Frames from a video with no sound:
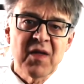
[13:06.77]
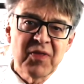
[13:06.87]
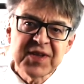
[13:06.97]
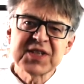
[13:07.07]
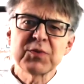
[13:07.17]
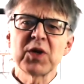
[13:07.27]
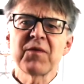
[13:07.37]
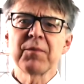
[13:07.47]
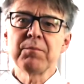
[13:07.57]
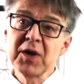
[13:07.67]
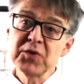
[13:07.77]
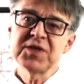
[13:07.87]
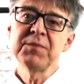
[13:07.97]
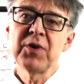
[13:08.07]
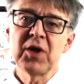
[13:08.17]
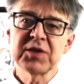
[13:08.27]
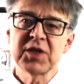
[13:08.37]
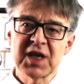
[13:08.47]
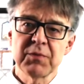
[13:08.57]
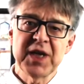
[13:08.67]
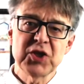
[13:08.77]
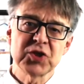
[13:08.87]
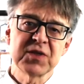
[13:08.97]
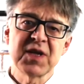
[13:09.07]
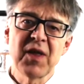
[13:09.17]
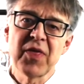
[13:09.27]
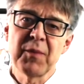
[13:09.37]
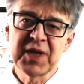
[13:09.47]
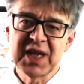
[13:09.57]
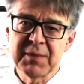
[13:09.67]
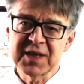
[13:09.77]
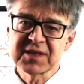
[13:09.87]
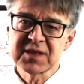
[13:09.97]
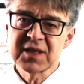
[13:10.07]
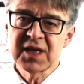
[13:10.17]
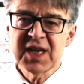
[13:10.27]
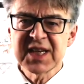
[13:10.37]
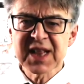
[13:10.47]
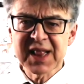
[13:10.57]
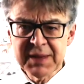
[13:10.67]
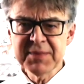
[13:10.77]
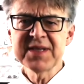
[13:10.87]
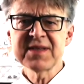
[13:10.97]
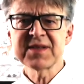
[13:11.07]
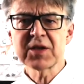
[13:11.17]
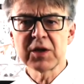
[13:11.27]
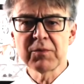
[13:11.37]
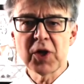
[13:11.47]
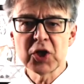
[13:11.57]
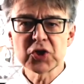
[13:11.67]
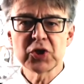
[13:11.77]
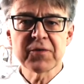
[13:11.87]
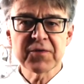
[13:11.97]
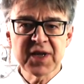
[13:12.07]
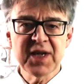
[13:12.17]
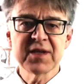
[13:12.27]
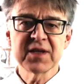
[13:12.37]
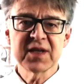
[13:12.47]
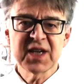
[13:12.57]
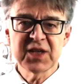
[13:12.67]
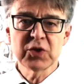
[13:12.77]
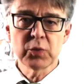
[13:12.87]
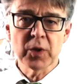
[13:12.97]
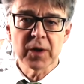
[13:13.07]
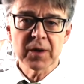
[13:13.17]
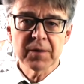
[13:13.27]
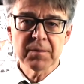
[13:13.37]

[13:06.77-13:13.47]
This is one of the most important equations in thermodynamics. It limits the conversion of heat into work.